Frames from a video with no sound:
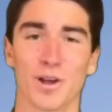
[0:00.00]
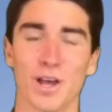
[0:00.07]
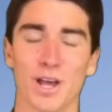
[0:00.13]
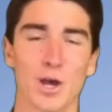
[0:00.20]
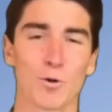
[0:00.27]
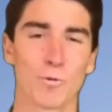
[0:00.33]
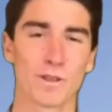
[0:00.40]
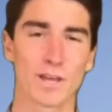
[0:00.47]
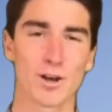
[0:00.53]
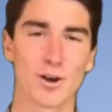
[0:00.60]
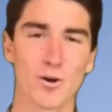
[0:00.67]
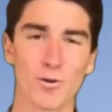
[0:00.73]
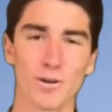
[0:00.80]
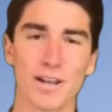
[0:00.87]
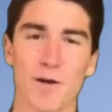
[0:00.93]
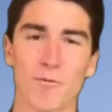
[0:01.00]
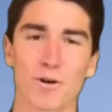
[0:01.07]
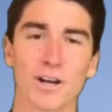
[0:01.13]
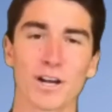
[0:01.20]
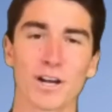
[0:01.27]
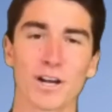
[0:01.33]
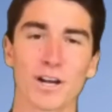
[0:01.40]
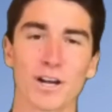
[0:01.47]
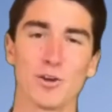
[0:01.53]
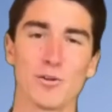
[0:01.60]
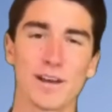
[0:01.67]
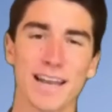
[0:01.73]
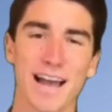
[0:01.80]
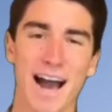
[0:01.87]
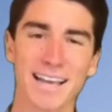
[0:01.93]
With a neural network, you
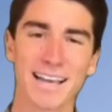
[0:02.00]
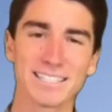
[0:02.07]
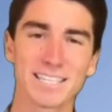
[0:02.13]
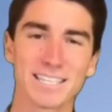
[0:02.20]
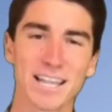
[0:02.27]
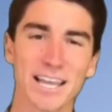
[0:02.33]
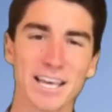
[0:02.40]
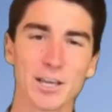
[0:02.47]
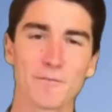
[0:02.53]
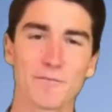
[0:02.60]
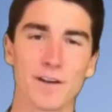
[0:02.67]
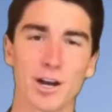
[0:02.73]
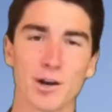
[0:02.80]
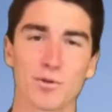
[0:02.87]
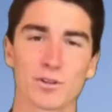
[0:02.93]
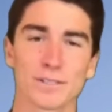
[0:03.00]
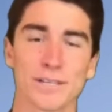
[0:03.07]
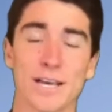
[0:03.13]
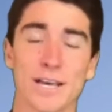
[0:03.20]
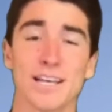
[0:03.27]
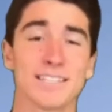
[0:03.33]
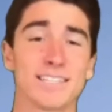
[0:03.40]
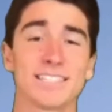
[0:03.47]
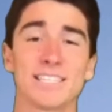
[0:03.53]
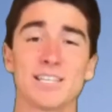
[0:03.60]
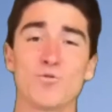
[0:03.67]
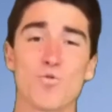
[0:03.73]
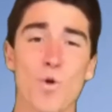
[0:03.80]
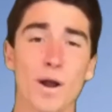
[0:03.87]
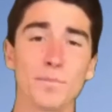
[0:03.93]
can isolate your variables to see
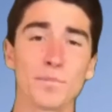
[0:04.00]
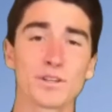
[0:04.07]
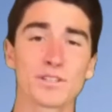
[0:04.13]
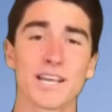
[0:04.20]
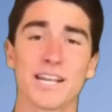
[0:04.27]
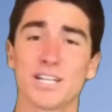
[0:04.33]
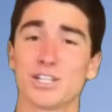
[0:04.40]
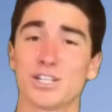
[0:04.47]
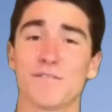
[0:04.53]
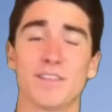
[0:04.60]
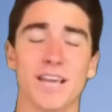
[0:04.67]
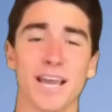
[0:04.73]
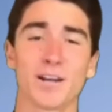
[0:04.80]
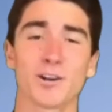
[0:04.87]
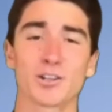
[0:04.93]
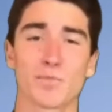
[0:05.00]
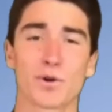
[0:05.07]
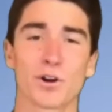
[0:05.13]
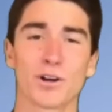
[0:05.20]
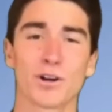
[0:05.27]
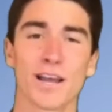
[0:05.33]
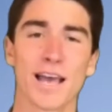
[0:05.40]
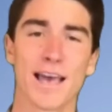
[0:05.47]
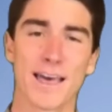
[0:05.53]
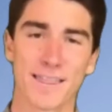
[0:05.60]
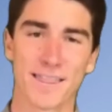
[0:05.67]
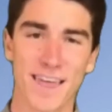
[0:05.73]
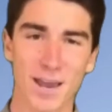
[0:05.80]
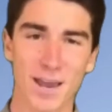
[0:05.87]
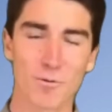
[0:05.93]
what percentage of the acres burned
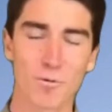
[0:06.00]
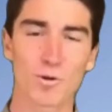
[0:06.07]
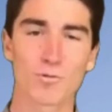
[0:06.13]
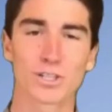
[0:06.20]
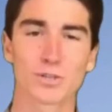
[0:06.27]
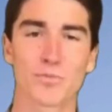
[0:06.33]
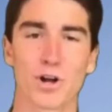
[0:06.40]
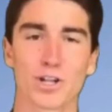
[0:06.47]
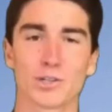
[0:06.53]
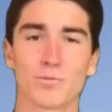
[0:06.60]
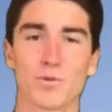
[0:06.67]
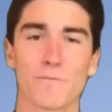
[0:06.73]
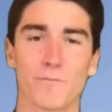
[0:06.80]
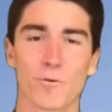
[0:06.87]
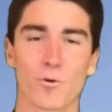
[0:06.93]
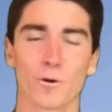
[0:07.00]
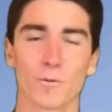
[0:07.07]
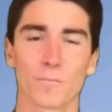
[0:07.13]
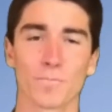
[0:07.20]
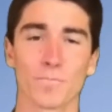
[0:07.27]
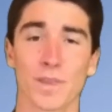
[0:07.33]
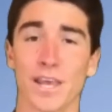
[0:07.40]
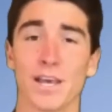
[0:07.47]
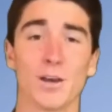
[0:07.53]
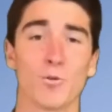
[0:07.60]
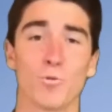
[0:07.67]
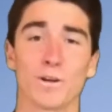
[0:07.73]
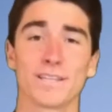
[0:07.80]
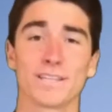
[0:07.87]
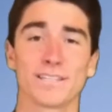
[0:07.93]
they were responsible for.
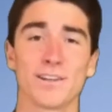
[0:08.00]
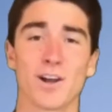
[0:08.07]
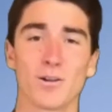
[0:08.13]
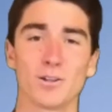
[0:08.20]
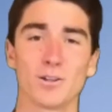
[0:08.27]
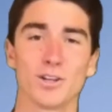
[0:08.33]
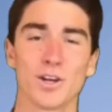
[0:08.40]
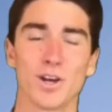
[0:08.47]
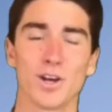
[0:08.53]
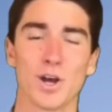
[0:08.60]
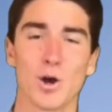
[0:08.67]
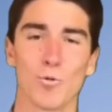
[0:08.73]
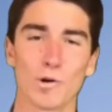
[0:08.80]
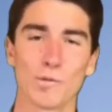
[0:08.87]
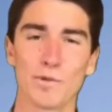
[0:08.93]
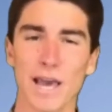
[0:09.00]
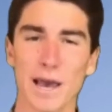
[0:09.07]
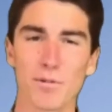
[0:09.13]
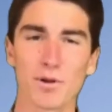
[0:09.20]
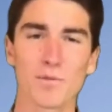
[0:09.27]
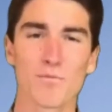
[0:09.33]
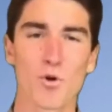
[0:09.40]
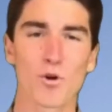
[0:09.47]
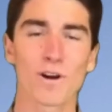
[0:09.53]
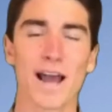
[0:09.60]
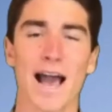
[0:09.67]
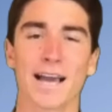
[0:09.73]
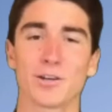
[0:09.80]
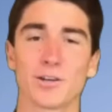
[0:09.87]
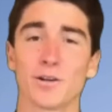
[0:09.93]
With this knowledge, we'll be able to more
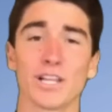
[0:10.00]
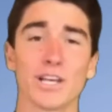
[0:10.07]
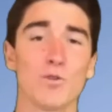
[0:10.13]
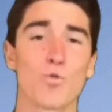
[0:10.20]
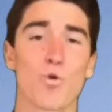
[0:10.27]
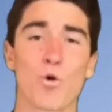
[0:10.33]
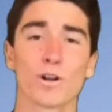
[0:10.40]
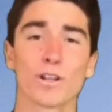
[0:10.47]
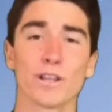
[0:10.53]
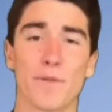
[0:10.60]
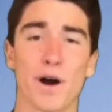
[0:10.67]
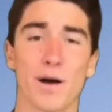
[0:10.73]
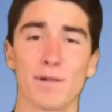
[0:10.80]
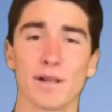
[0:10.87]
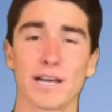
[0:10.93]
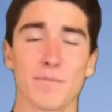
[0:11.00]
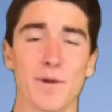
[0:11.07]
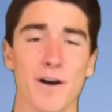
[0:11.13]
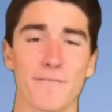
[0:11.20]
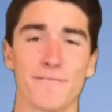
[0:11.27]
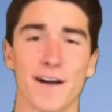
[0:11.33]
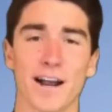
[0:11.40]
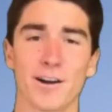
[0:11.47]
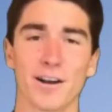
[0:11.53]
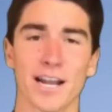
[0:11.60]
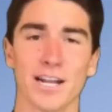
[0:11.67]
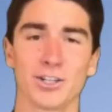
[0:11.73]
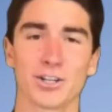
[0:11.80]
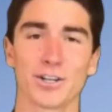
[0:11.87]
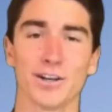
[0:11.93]
accurately warn the public about fire
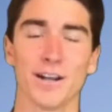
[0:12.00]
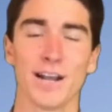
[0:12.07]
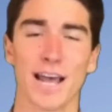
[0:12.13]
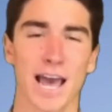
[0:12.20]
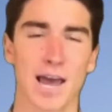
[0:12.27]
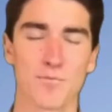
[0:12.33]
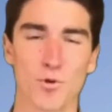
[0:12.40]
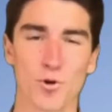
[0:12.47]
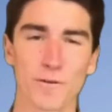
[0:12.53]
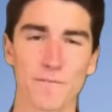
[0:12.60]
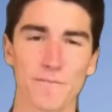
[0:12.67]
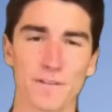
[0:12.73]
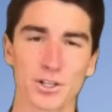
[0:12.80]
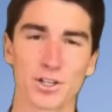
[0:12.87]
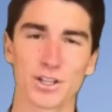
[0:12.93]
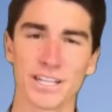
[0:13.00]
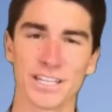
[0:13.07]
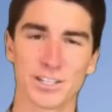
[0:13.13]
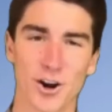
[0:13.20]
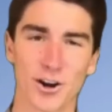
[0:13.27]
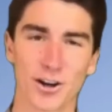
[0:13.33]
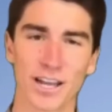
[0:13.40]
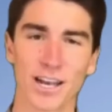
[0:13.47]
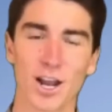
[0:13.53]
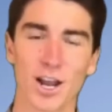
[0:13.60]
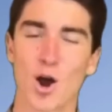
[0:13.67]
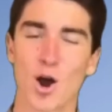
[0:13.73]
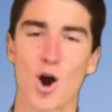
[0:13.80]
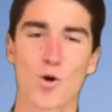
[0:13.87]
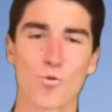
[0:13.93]
danger and more efficiently target
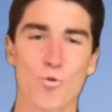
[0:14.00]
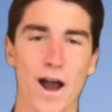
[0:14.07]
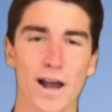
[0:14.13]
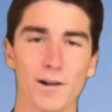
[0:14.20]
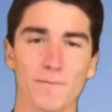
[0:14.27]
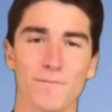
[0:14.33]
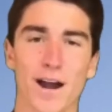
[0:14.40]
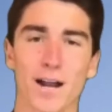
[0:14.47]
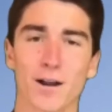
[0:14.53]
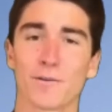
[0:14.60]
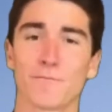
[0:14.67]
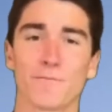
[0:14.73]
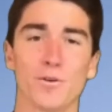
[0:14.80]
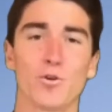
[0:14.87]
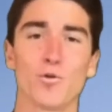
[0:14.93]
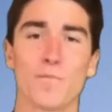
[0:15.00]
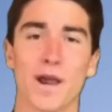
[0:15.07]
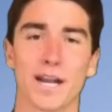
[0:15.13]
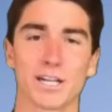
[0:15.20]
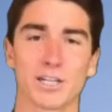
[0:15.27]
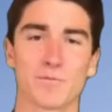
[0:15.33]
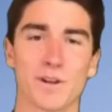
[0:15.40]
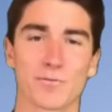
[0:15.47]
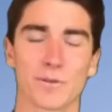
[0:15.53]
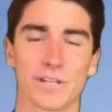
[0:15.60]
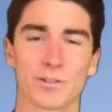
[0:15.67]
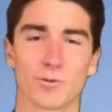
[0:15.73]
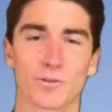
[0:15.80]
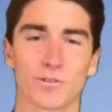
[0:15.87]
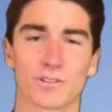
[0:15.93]
our wildfire and fuel management
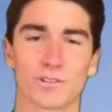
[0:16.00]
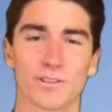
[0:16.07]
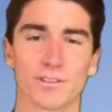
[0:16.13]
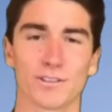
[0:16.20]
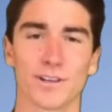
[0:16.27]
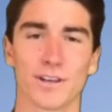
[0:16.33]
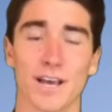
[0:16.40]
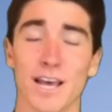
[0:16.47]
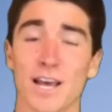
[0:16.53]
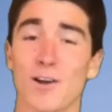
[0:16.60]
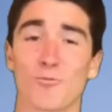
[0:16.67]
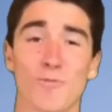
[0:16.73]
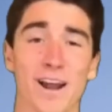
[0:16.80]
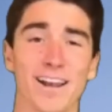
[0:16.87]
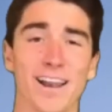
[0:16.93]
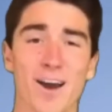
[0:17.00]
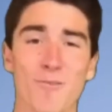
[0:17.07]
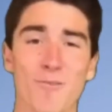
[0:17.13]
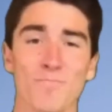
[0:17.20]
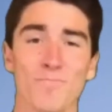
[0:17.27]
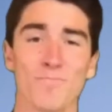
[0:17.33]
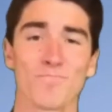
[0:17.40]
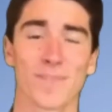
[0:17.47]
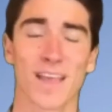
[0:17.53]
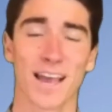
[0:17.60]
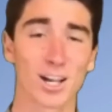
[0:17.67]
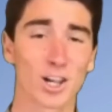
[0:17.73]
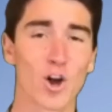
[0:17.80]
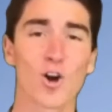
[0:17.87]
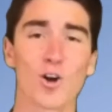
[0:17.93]
resources. Right now, an
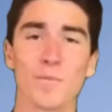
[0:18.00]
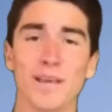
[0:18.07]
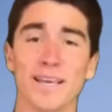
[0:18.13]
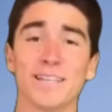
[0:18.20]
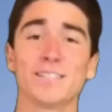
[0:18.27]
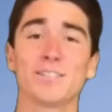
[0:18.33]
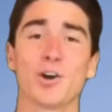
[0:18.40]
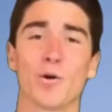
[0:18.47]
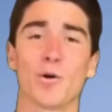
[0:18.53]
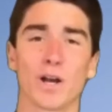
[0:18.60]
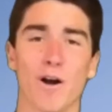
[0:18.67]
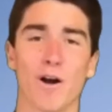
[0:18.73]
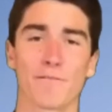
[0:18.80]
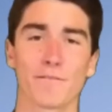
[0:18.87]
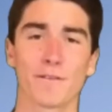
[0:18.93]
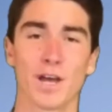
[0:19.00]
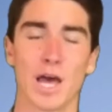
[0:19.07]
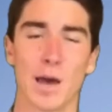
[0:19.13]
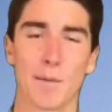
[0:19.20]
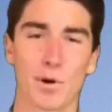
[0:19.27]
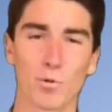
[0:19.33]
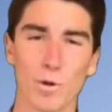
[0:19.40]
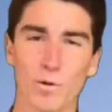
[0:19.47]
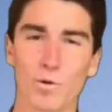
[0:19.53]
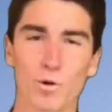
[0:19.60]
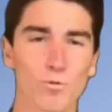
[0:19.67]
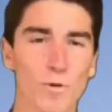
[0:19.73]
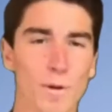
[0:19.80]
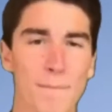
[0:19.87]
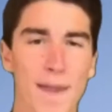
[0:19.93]
alarm is going off, but we will
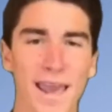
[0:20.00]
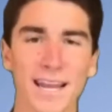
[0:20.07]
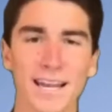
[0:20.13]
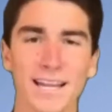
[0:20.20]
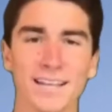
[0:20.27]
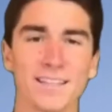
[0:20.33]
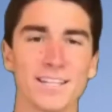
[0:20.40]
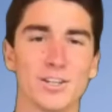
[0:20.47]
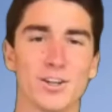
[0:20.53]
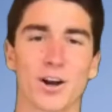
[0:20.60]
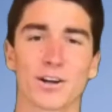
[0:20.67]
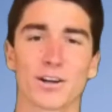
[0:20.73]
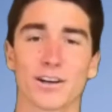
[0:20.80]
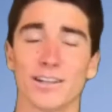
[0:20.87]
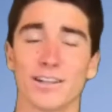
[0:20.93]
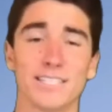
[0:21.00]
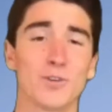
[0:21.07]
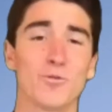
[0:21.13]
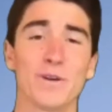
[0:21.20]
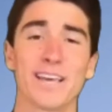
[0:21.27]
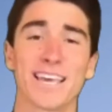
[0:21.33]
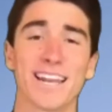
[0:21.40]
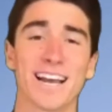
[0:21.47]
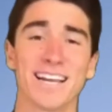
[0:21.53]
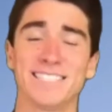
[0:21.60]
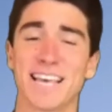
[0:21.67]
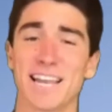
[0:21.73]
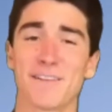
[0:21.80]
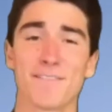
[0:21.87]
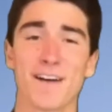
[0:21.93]
remain in the dark until we can
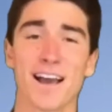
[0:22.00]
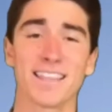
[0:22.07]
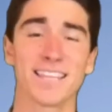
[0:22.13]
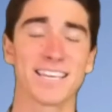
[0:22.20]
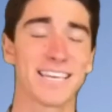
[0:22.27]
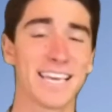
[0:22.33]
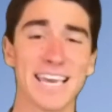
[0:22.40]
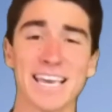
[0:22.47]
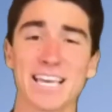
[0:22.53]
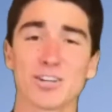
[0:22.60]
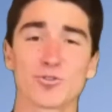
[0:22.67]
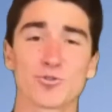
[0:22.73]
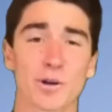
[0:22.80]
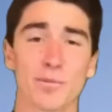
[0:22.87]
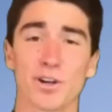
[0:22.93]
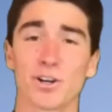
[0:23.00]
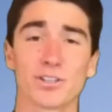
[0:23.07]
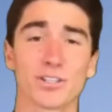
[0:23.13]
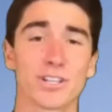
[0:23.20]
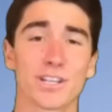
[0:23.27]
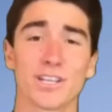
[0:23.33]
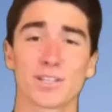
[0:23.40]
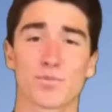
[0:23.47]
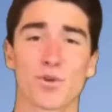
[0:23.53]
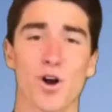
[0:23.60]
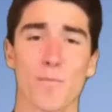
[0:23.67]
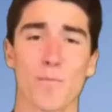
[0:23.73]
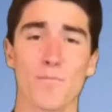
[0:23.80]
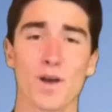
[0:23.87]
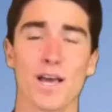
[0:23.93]
identify the key contributors to this
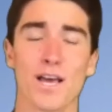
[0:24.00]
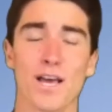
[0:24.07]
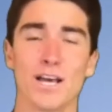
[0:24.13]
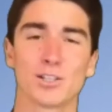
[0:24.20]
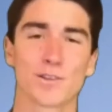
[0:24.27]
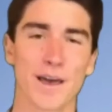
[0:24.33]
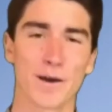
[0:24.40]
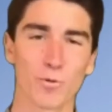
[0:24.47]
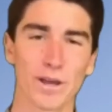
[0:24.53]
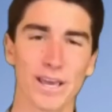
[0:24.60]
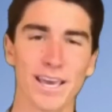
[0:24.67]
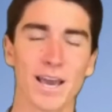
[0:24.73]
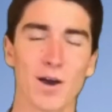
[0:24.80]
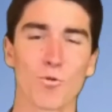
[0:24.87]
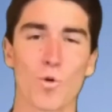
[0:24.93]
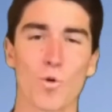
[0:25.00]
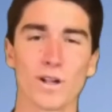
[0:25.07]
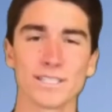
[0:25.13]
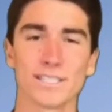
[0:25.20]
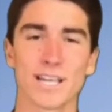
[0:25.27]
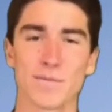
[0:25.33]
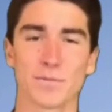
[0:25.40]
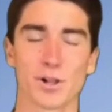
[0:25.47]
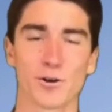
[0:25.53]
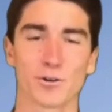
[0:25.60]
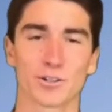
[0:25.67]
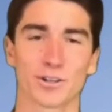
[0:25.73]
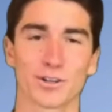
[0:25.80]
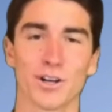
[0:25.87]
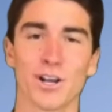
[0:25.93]
problem so that we can get one step
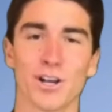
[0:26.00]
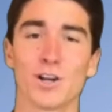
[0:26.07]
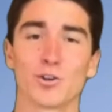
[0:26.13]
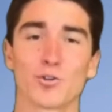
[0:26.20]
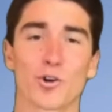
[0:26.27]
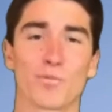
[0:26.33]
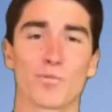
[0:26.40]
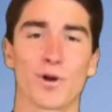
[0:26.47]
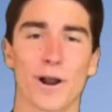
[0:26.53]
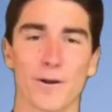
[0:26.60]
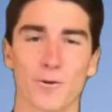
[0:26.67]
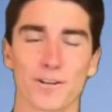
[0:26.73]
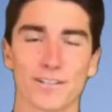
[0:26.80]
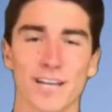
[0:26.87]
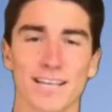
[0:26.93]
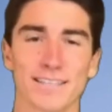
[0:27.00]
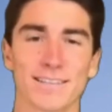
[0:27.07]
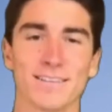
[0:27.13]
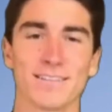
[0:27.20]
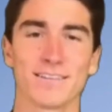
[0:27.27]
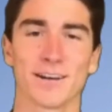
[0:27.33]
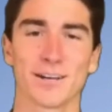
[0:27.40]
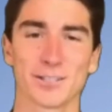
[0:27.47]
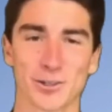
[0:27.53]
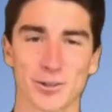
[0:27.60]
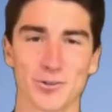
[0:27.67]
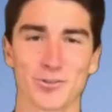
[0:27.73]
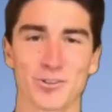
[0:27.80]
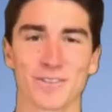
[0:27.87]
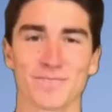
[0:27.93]
closer toward prioritizing a
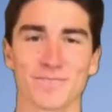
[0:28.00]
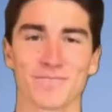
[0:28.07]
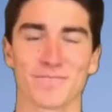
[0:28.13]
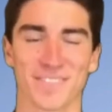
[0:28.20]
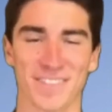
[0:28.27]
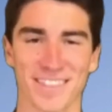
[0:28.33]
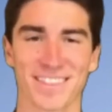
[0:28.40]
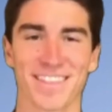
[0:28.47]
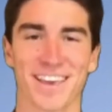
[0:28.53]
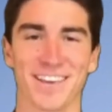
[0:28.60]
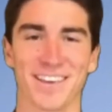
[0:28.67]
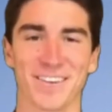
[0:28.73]
solution. Thank you.